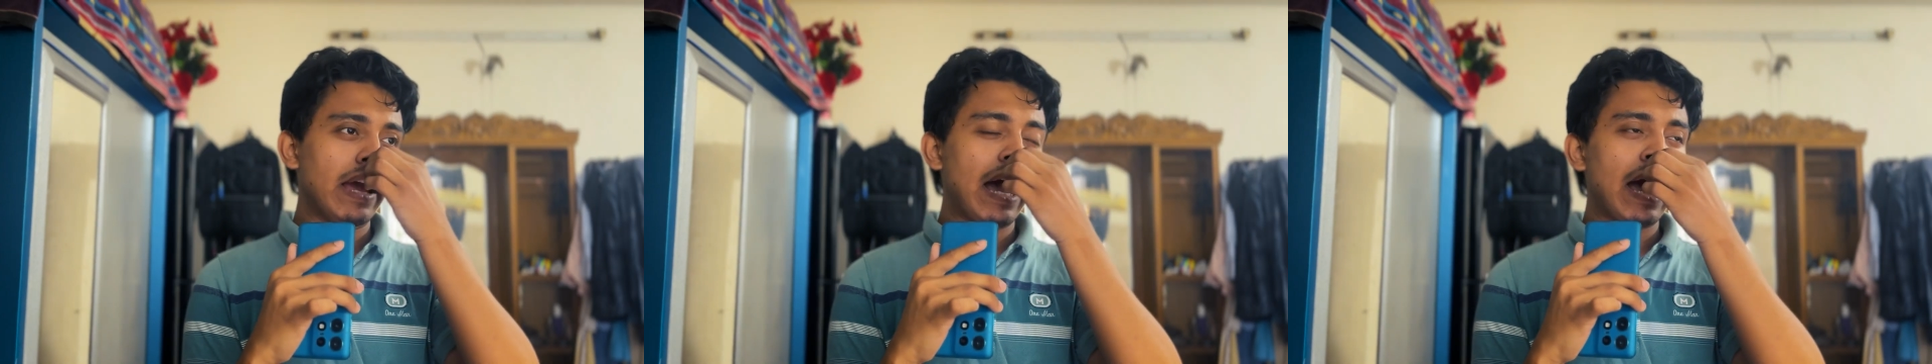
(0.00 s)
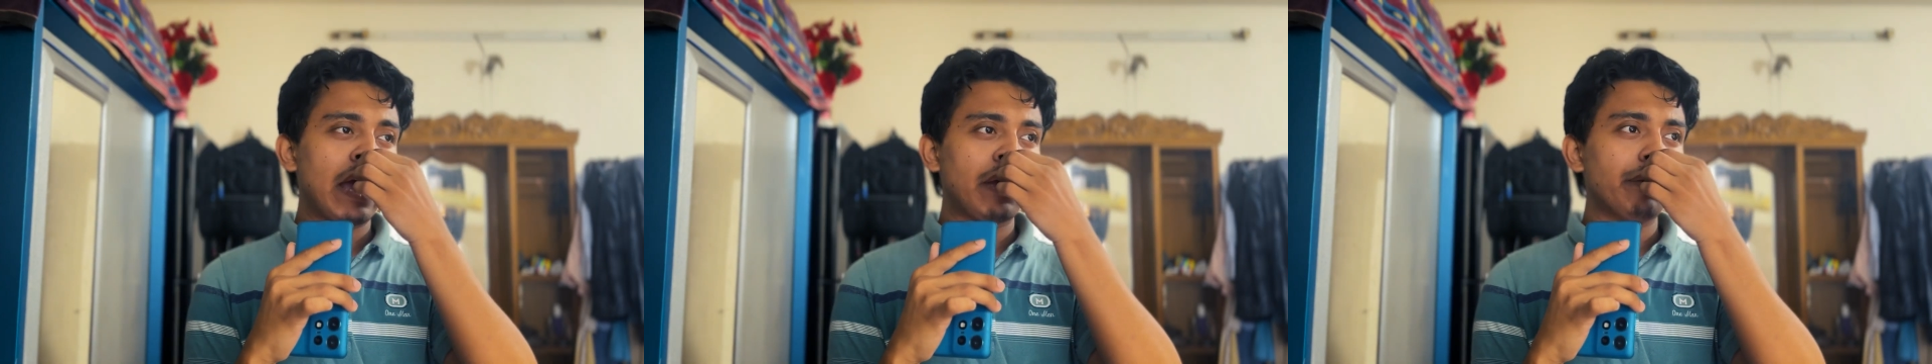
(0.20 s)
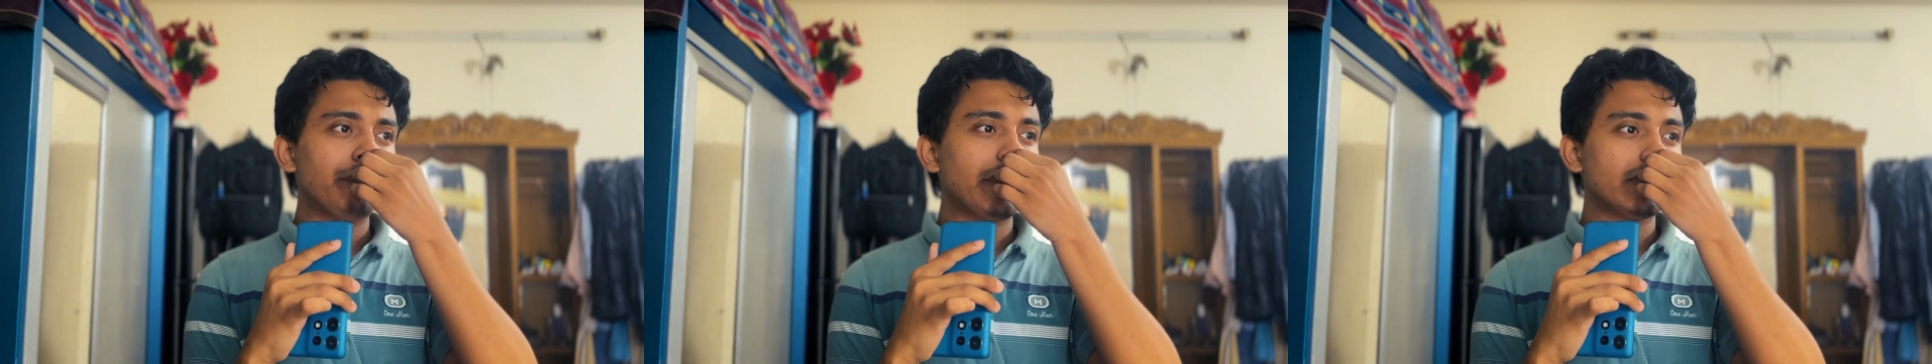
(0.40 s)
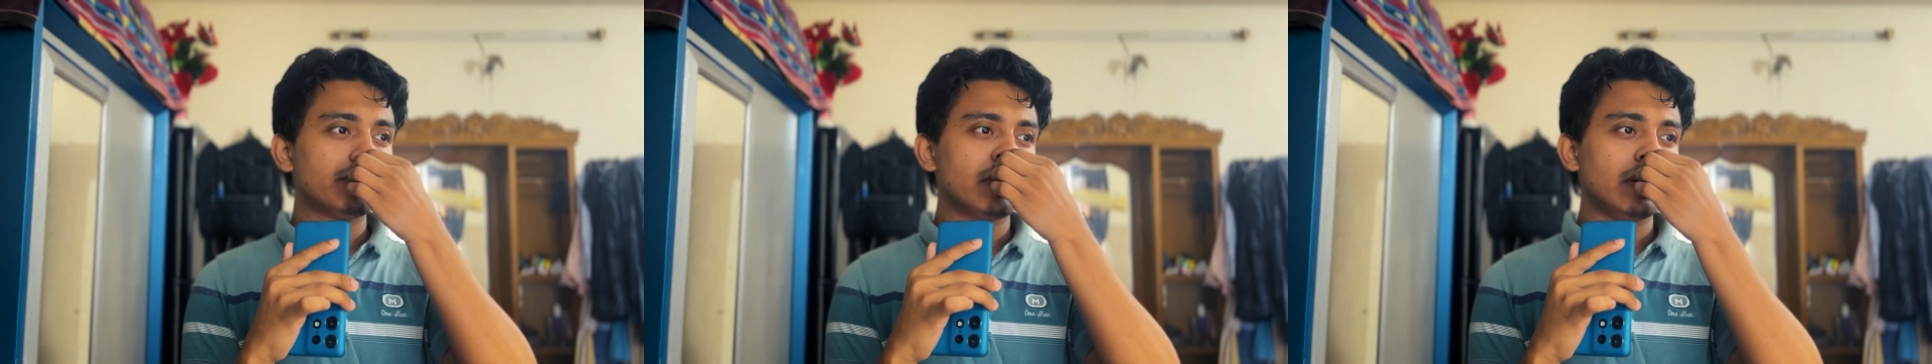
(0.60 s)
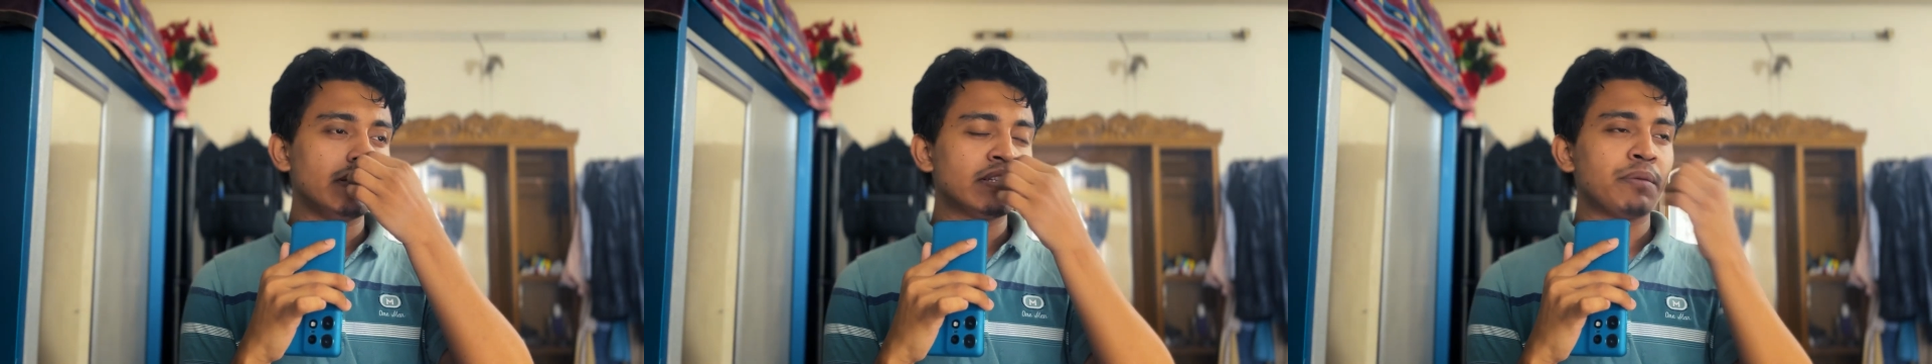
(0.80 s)
I
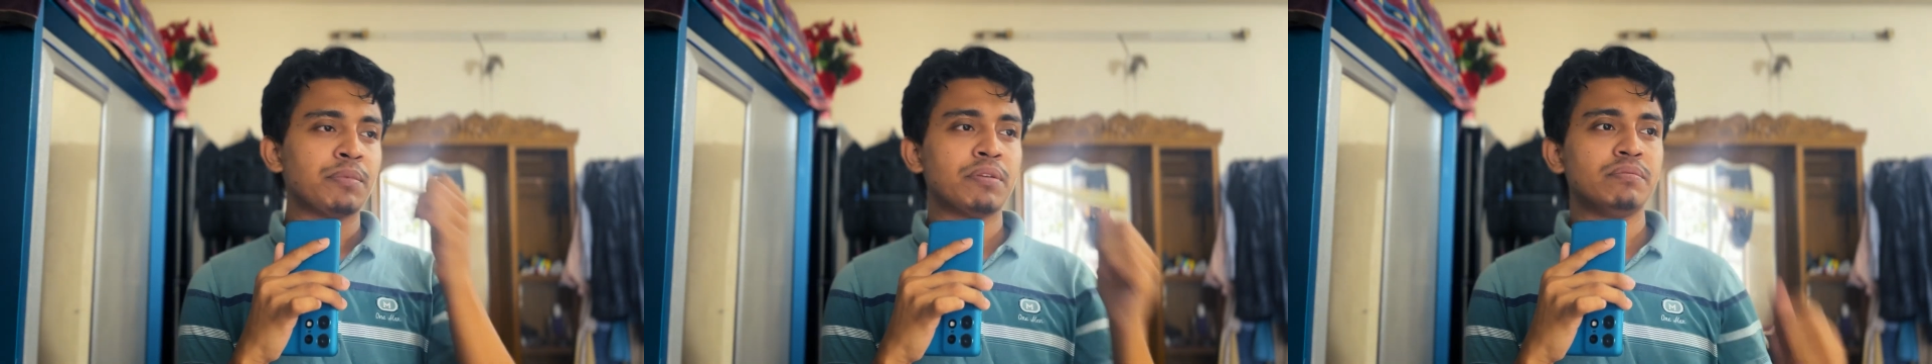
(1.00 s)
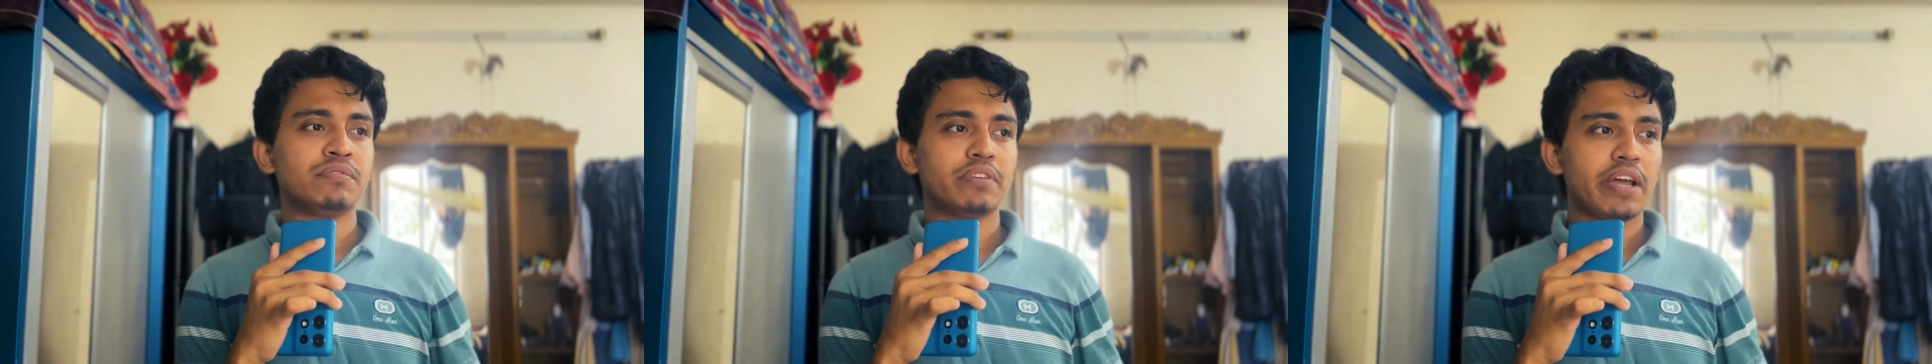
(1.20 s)
personally sometimes